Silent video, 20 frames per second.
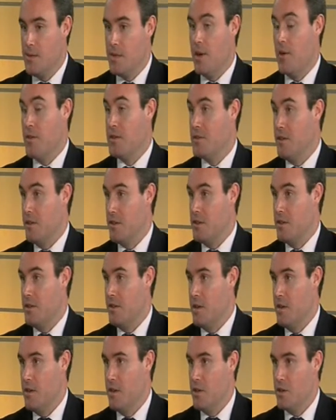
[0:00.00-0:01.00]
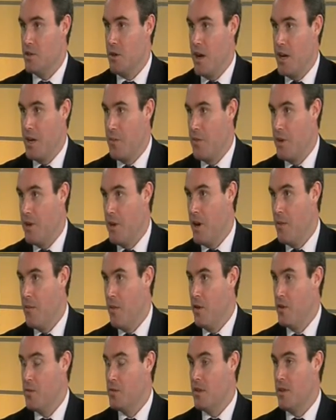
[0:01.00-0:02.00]
of these gold stocks are, are, trading pretty high
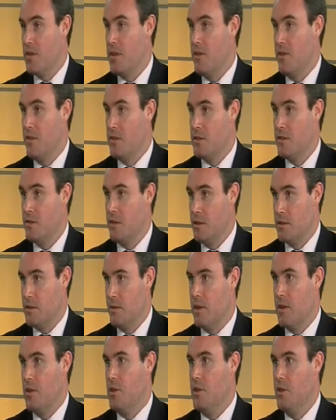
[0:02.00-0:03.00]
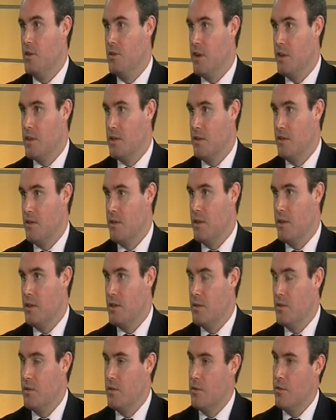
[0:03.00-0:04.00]
multiples. I think if it's sort of like a Newcrest at
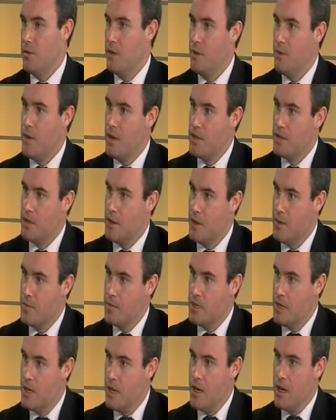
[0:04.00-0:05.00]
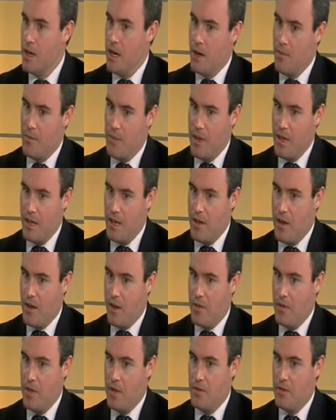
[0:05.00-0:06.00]
32 or 31 times um, PE,
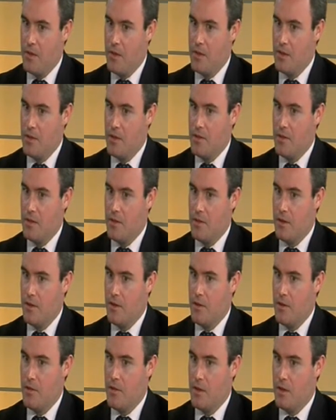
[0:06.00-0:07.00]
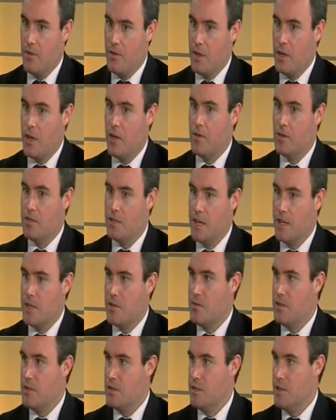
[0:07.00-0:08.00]
I think that the the, the, the, gold
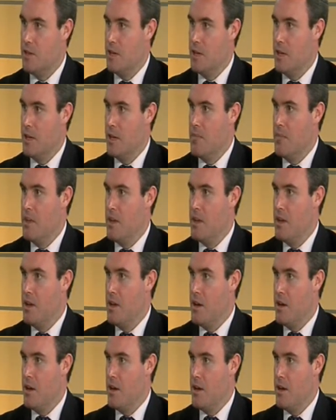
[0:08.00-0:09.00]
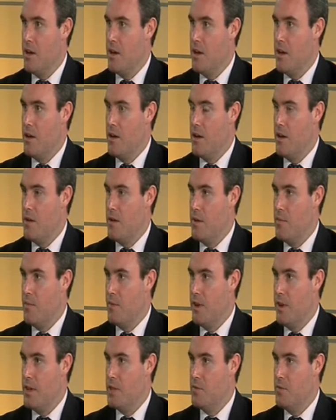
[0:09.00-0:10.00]
sector is certainly uh, a, a,
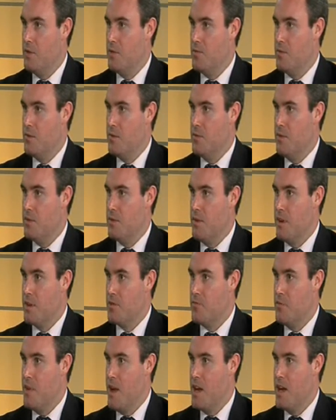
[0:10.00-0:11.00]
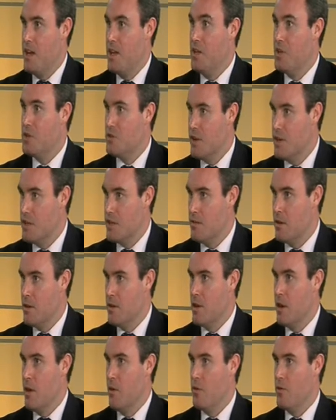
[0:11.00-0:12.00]
place which, which, which must remain in interest.
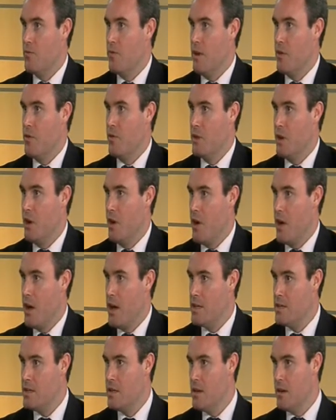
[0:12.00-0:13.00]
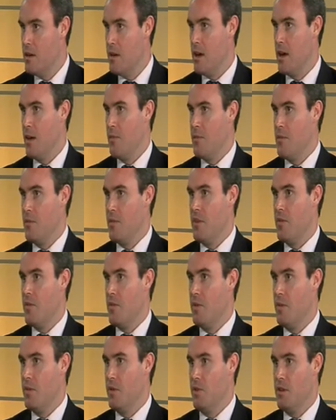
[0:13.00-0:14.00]
Gold at record highs. Um, there are
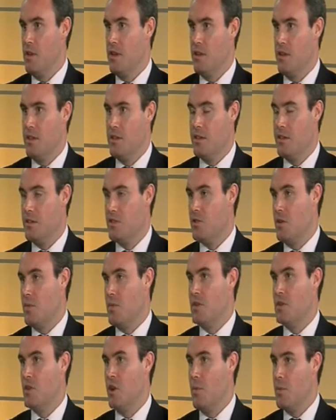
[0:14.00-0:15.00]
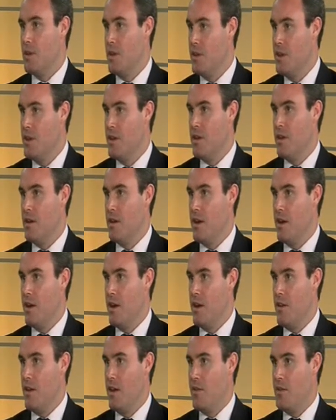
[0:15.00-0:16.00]
people looking at it's extremely toppy uh, at,